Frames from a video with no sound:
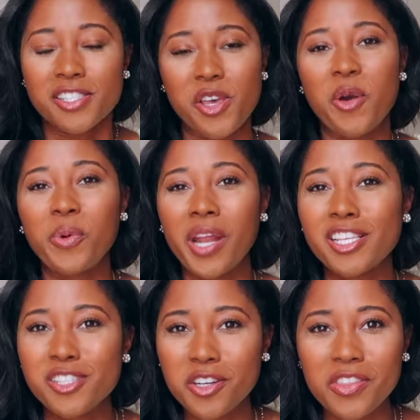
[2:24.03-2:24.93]
So when
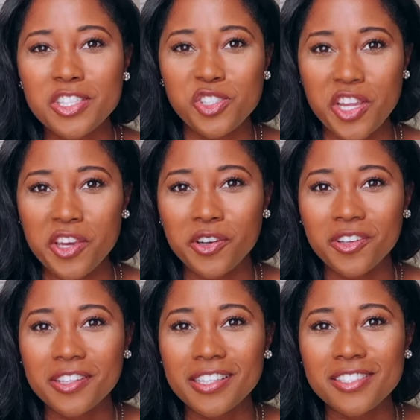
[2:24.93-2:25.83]
I started this
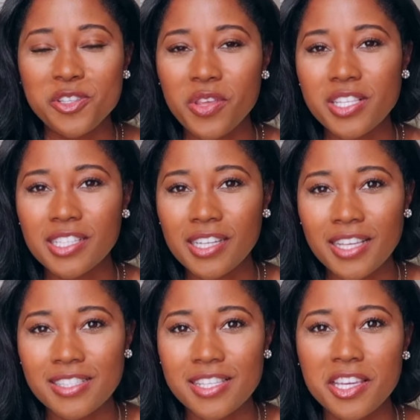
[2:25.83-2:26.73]
channel in
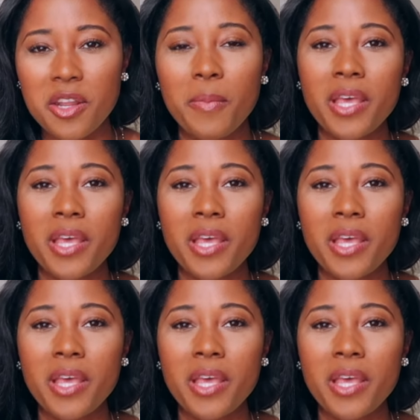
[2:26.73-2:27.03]
2019,